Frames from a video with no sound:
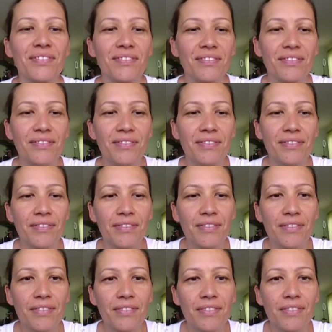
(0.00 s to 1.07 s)

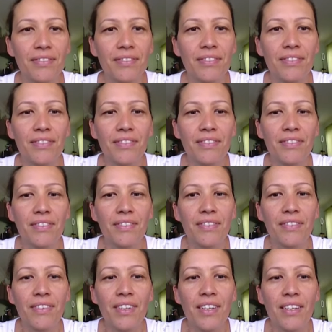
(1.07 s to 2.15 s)

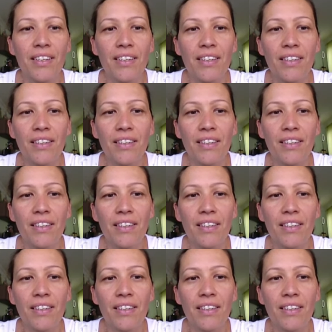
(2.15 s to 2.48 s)
Nobody speaks.